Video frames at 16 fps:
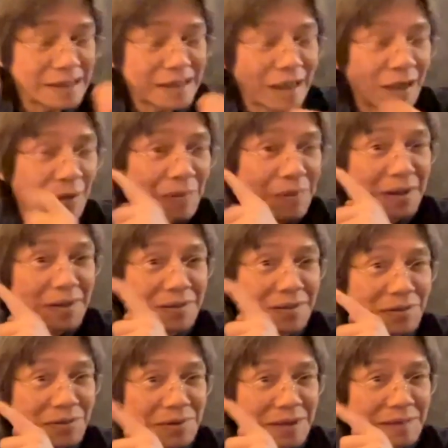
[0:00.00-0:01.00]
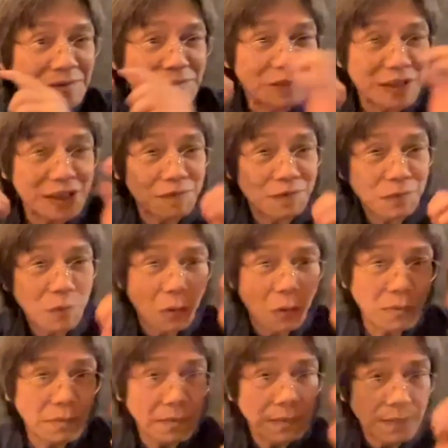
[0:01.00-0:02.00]
hold on to the fist
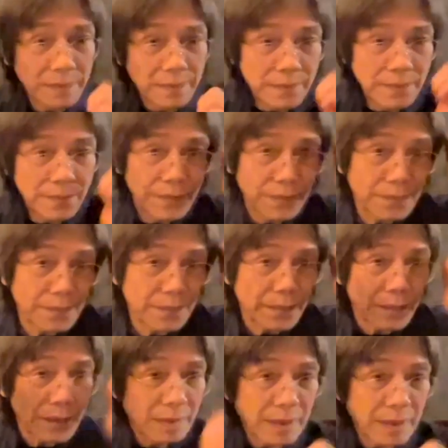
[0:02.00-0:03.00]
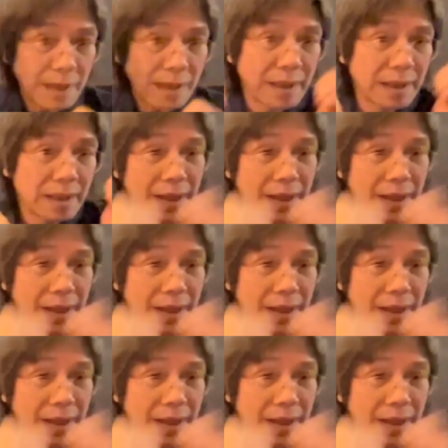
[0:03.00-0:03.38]
form, okay,